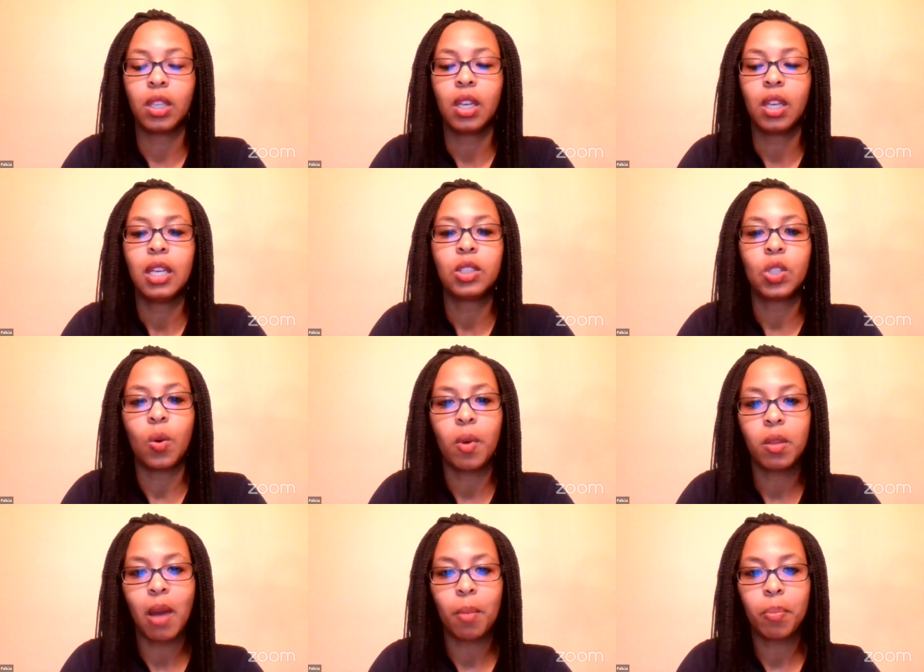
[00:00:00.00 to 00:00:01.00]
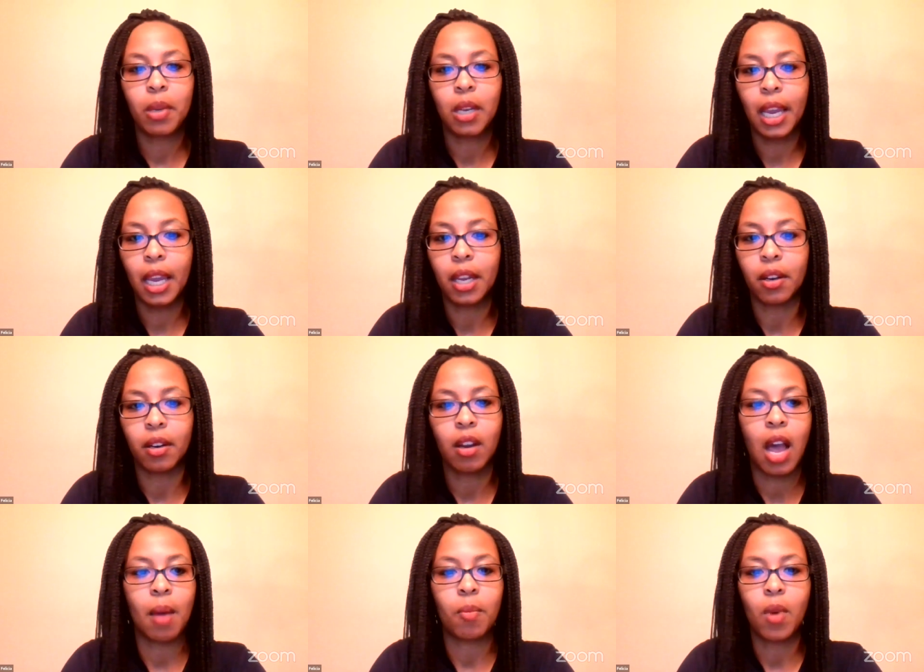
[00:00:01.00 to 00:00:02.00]
So with my planner,
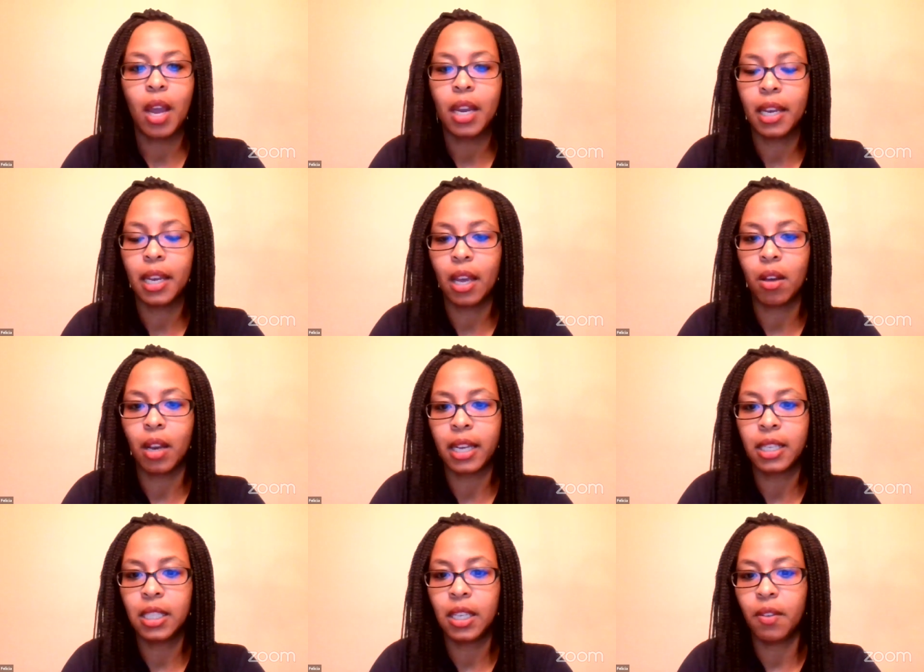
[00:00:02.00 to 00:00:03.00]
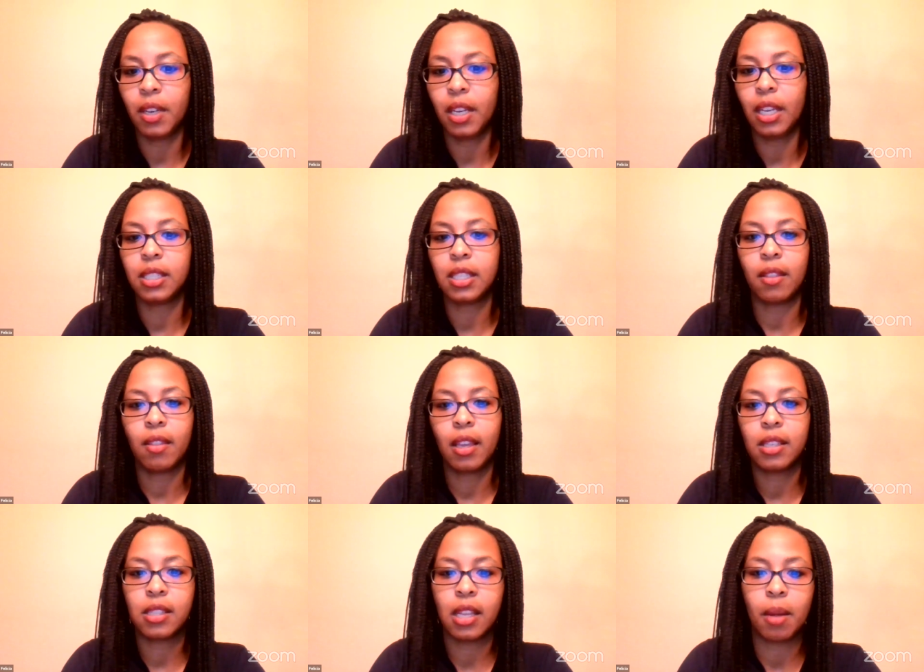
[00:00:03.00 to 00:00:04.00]
I'm writing down activities and things
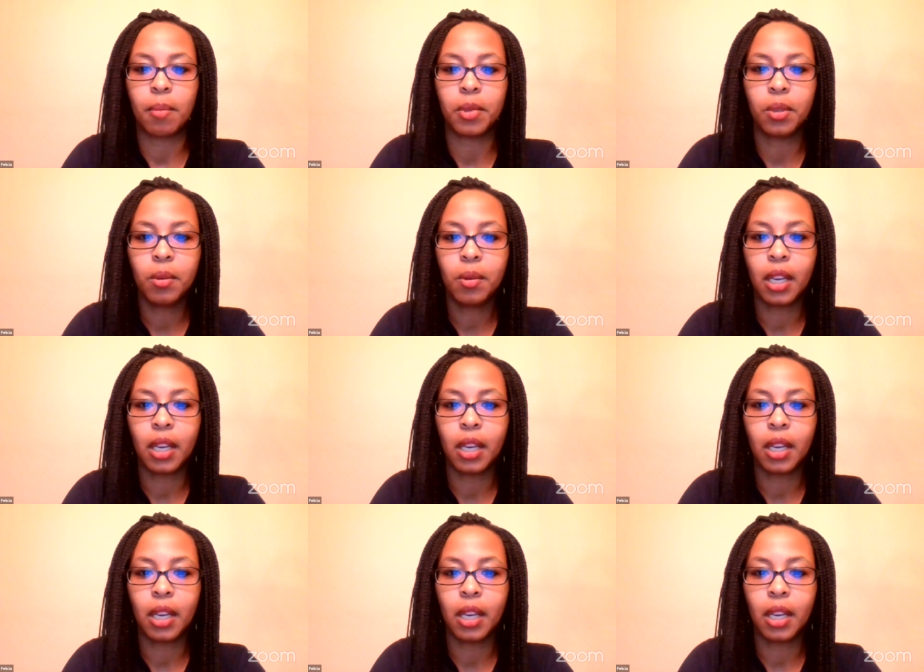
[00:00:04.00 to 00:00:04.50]
that I'm doing,